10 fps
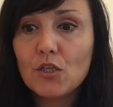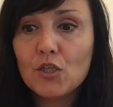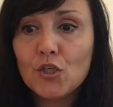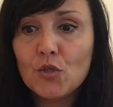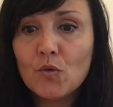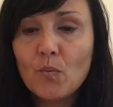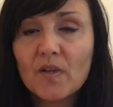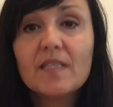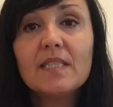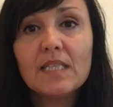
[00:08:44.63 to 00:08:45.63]
you
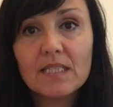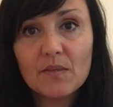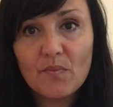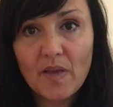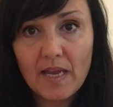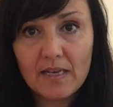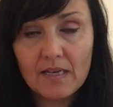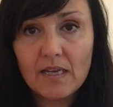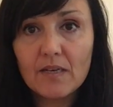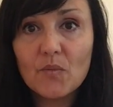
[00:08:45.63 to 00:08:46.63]

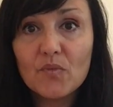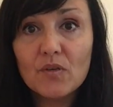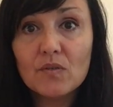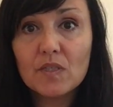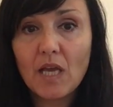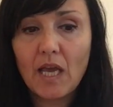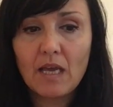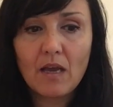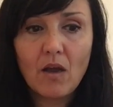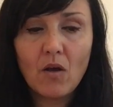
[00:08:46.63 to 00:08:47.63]
participated in
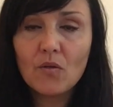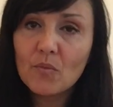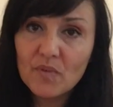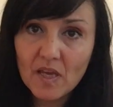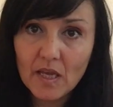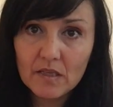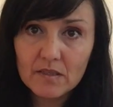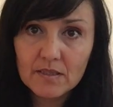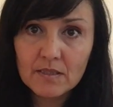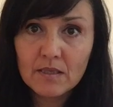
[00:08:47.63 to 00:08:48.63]
abusing other
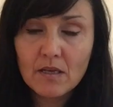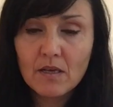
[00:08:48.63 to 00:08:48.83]
beings,